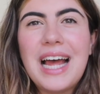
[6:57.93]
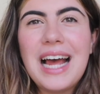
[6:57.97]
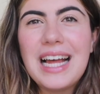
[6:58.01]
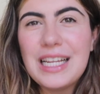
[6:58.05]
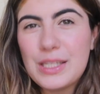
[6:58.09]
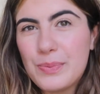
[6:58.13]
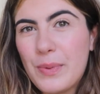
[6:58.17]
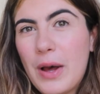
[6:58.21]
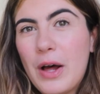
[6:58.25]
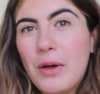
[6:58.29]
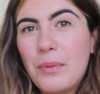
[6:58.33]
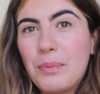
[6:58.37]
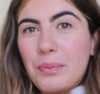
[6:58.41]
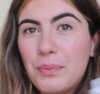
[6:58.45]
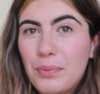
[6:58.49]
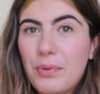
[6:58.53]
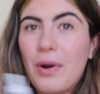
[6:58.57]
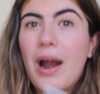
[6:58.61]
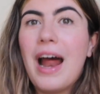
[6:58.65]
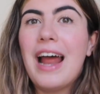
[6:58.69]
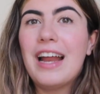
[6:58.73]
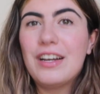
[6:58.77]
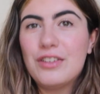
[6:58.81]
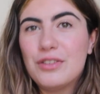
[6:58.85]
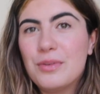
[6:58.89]
as well
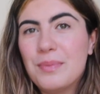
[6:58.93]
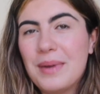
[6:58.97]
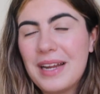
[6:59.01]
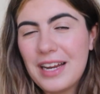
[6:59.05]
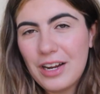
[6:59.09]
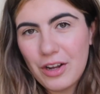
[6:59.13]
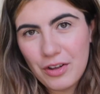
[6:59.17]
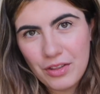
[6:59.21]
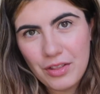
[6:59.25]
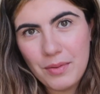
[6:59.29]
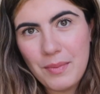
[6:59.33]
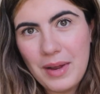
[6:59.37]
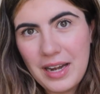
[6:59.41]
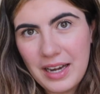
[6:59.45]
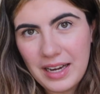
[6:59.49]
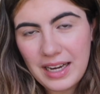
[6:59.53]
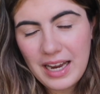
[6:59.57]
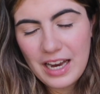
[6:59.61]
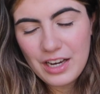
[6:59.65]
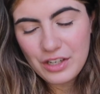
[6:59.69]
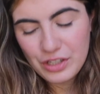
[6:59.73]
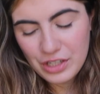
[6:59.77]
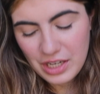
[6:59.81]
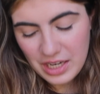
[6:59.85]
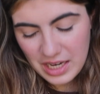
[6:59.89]
prior to being on the
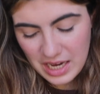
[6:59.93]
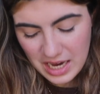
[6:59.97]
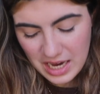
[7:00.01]
medication.